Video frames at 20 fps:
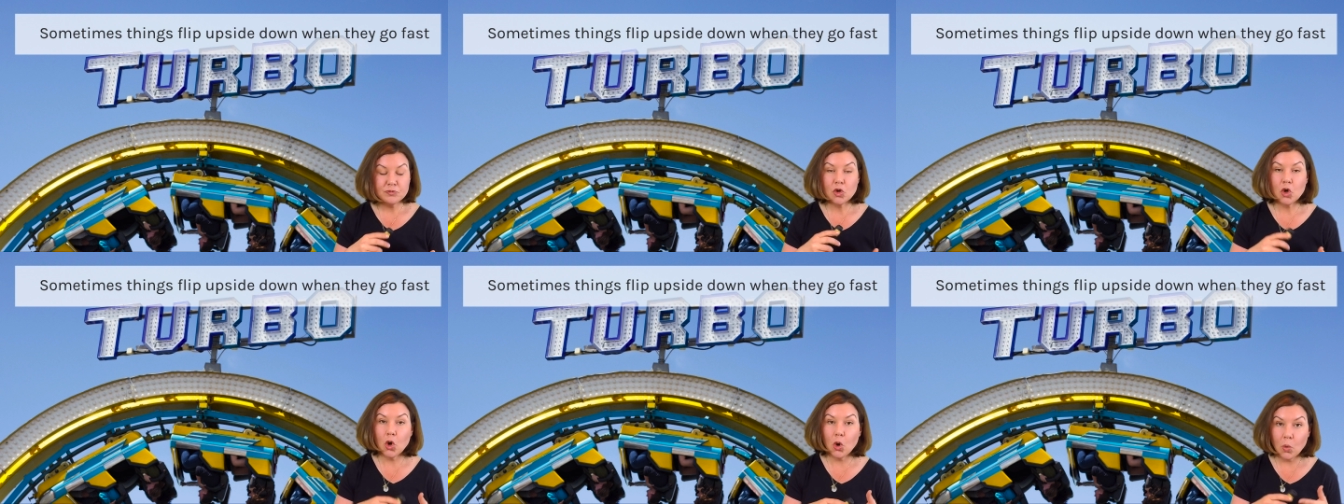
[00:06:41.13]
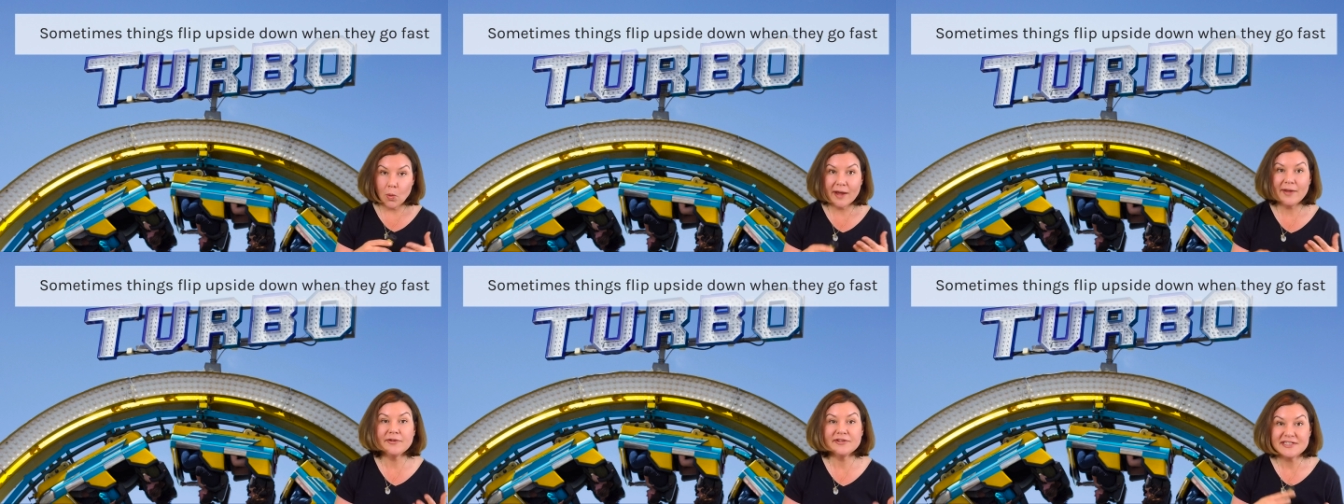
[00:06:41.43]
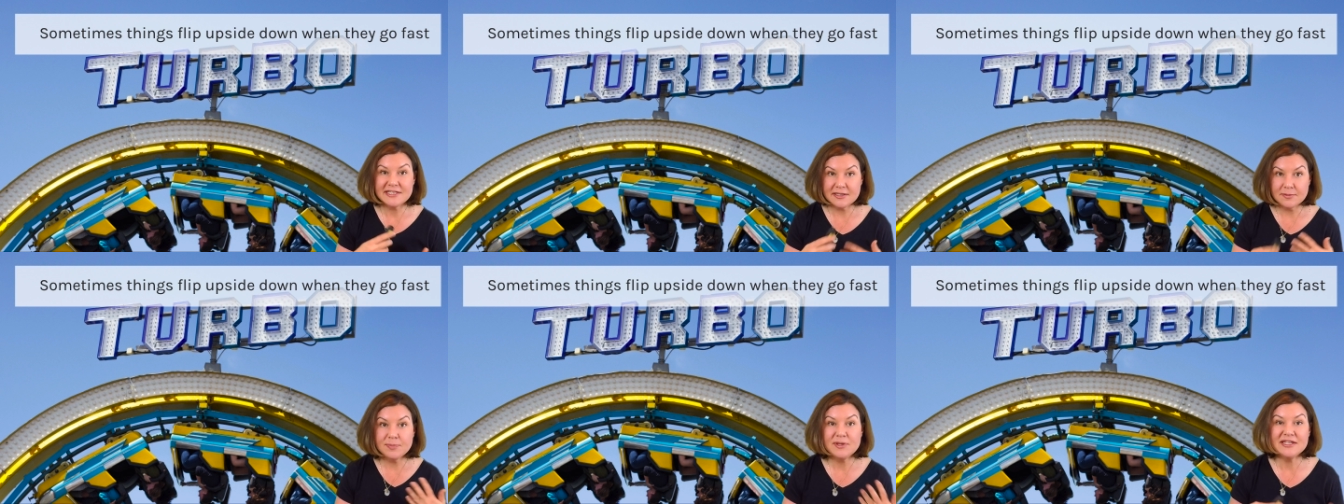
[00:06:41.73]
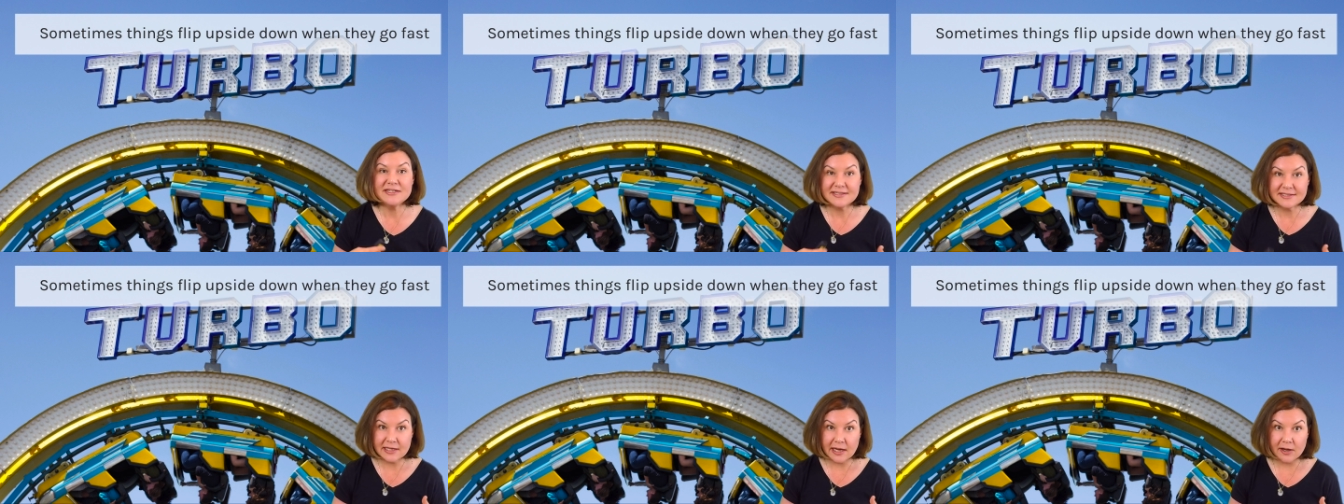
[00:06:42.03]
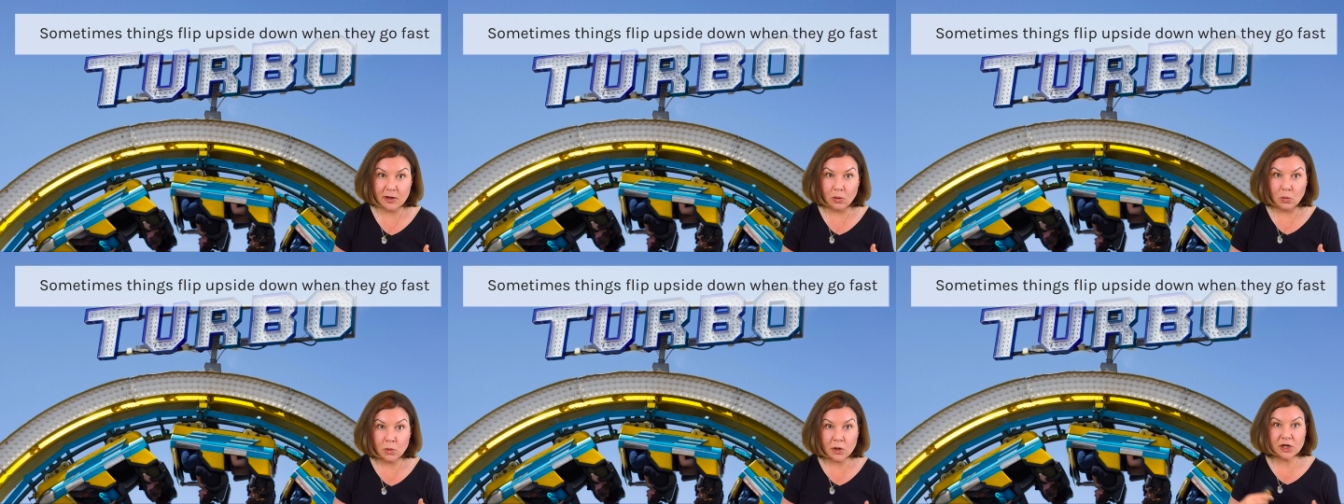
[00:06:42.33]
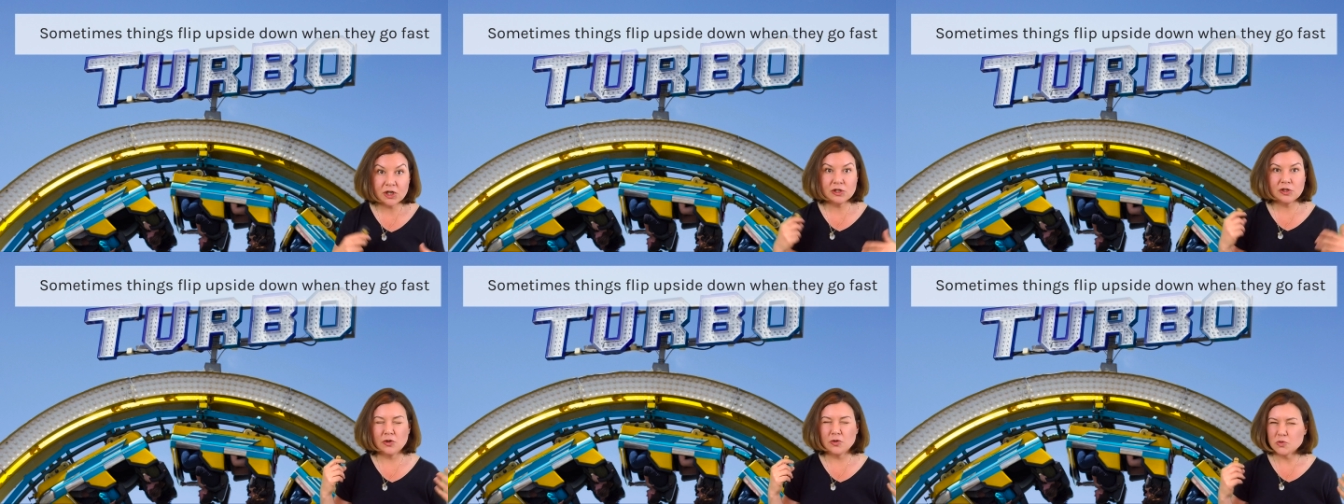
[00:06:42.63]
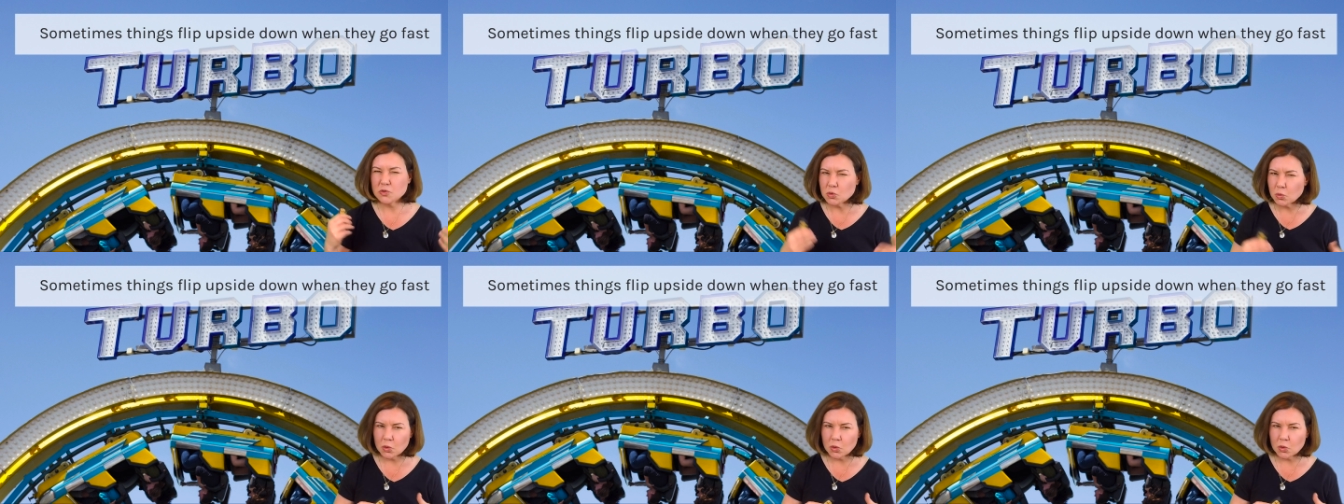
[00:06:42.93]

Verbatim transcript: OLTP style workloads,